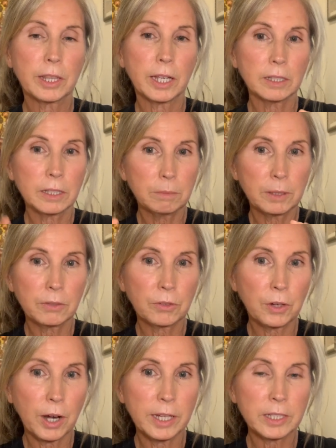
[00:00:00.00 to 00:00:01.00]
that little bit of
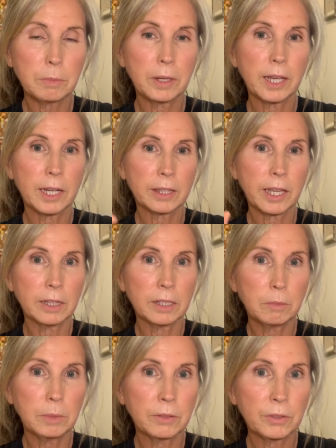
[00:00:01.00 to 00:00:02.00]
grasping at it, that
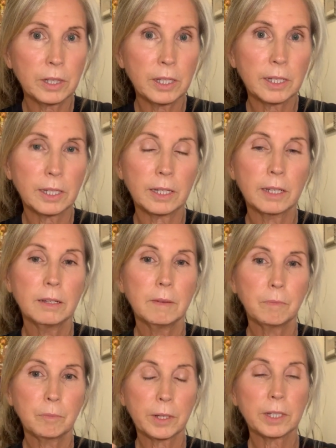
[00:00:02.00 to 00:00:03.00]
little bit of clinging,
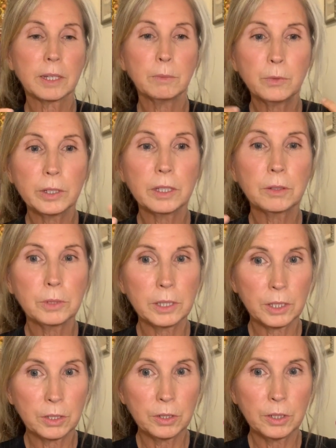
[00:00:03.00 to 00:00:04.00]
because I'm feeling
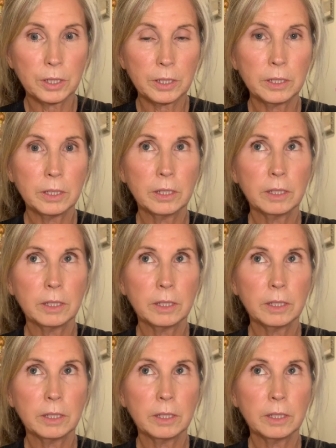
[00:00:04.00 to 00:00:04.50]
really good,